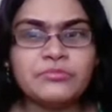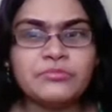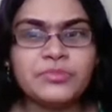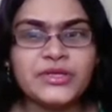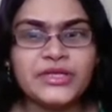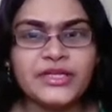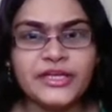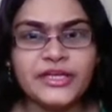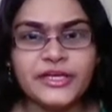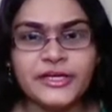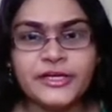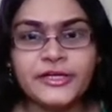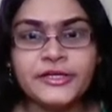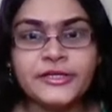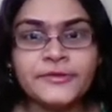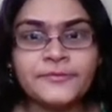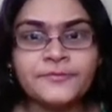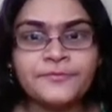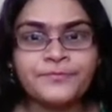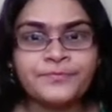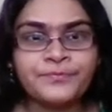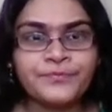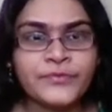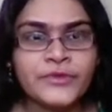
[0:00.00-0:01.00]
b8.
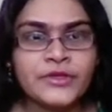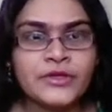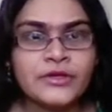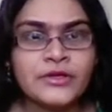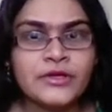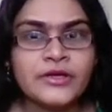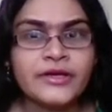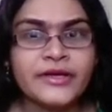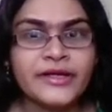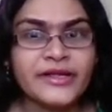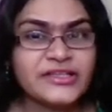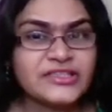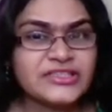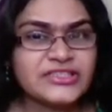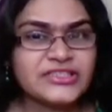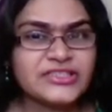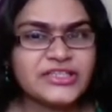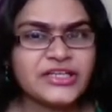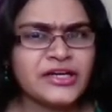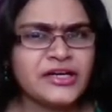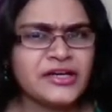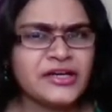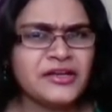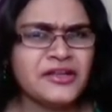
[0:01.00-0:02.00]

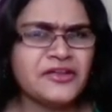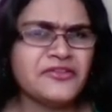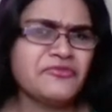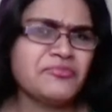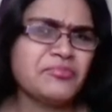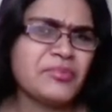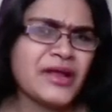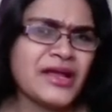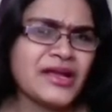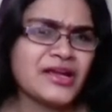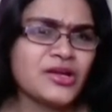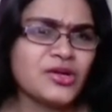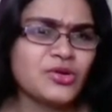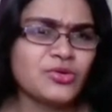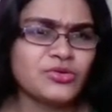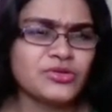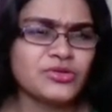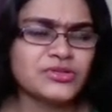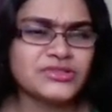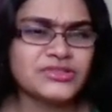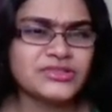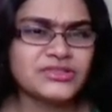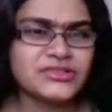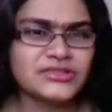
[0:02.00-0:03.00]
Instead, if black
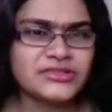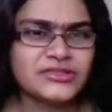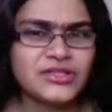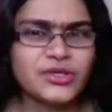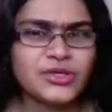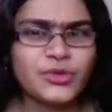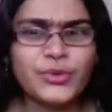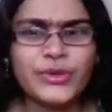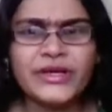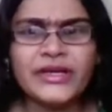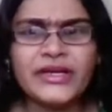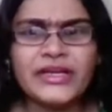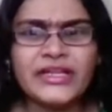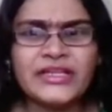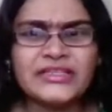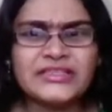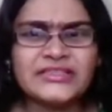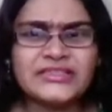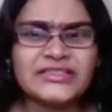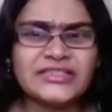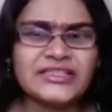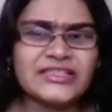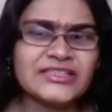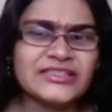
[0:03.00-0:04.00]
goes queen
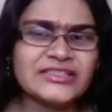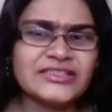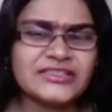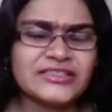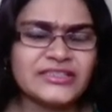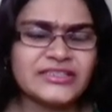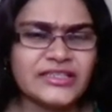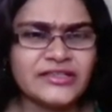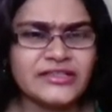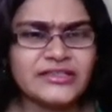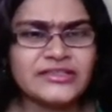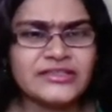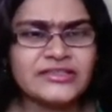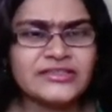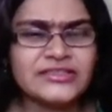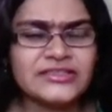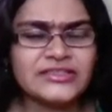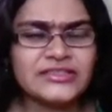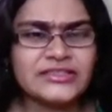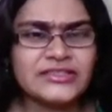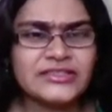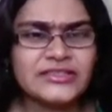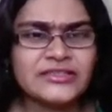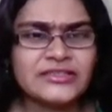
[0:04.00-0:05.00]
d6, there
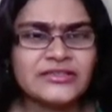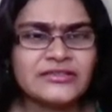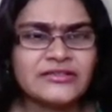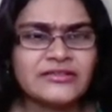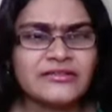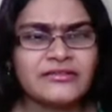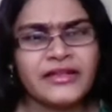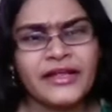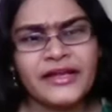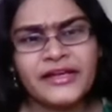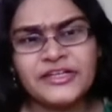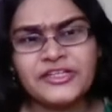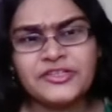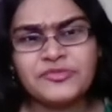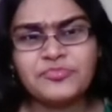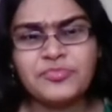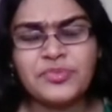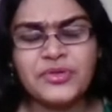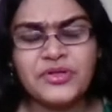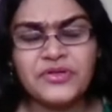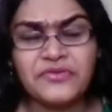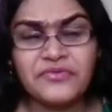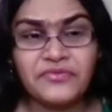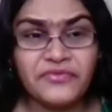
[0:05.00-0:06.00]
is knight
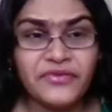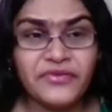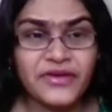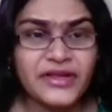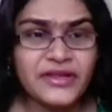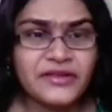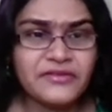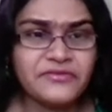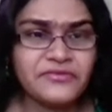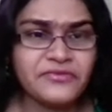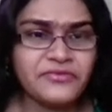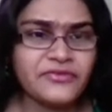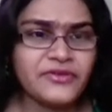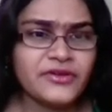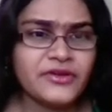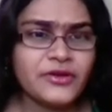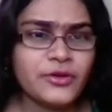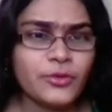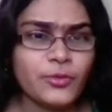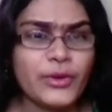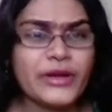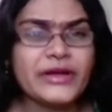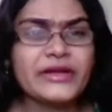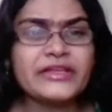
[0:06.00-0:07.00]
b5.
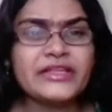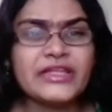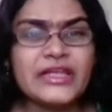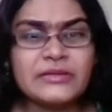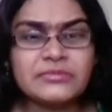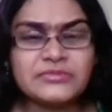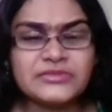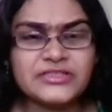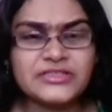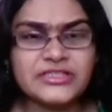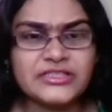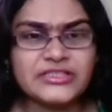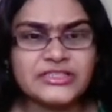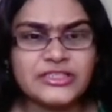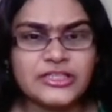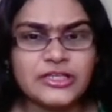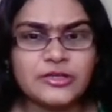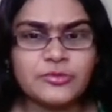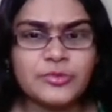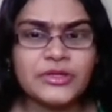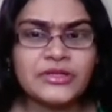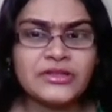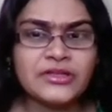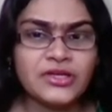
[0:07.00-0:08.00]
White keeps
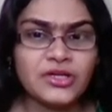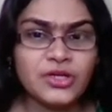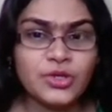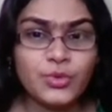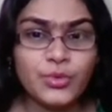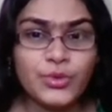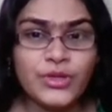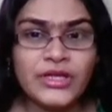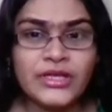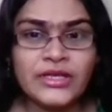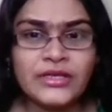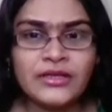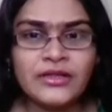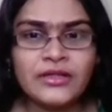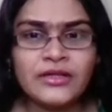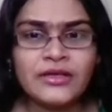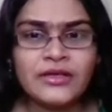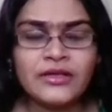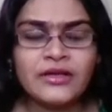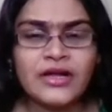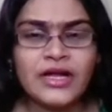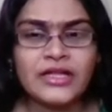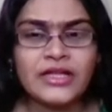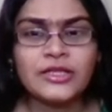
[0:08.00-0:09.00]
disturbing the queen.
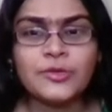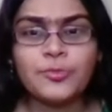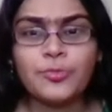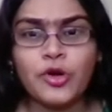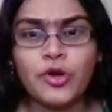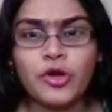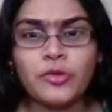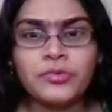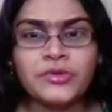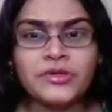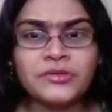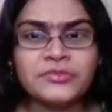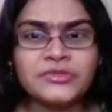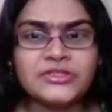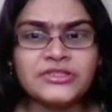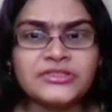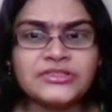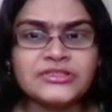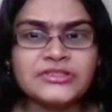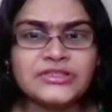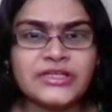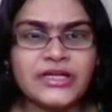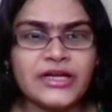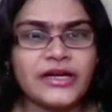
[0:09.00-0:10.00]
And the problem is
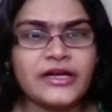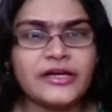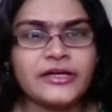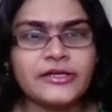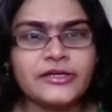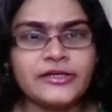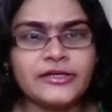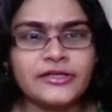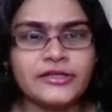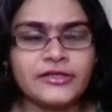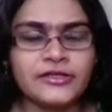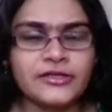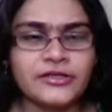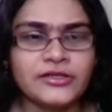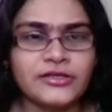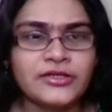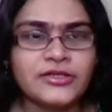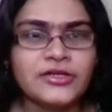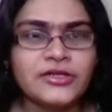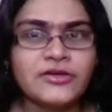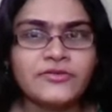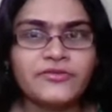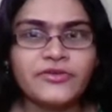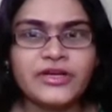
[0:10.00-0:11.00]
that,
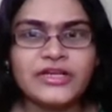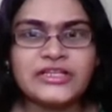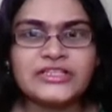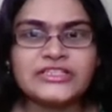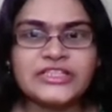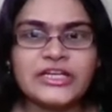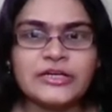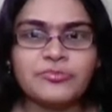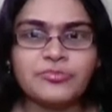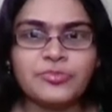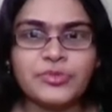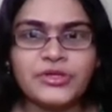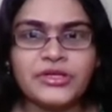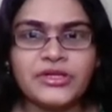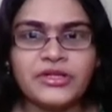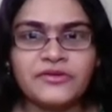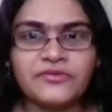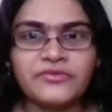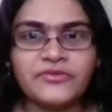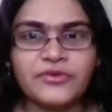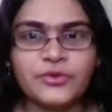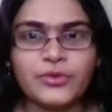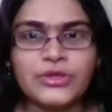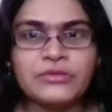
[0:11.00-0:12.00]
for example,
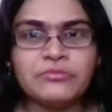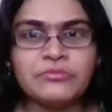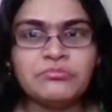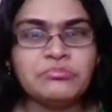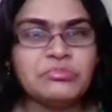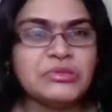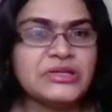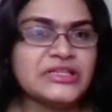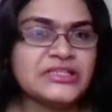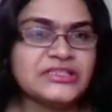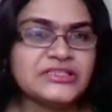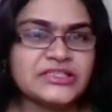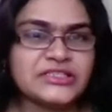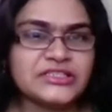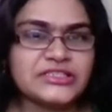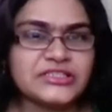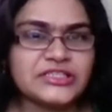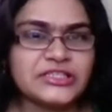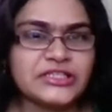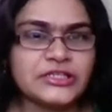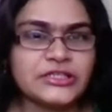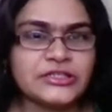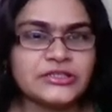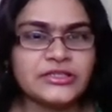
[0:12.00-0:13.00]
if queen b6
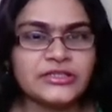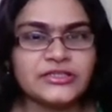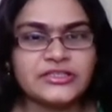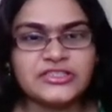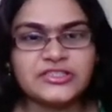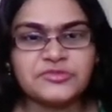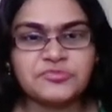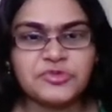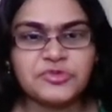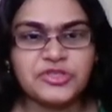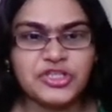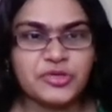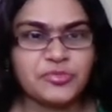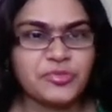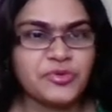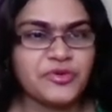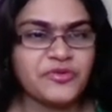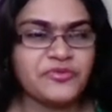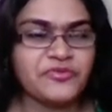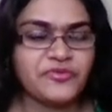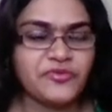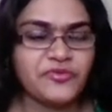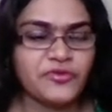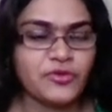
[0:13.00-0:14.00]
here, there is bishop
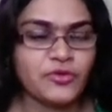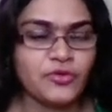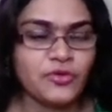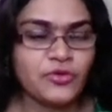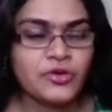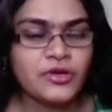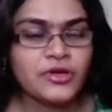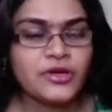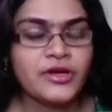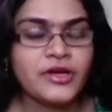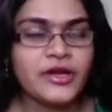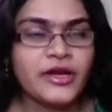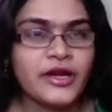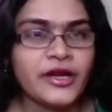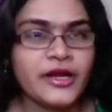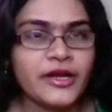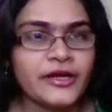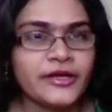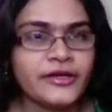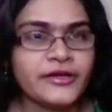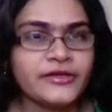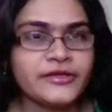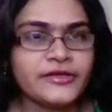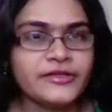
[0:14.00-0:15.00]
f4
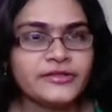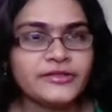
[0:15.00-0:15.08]
and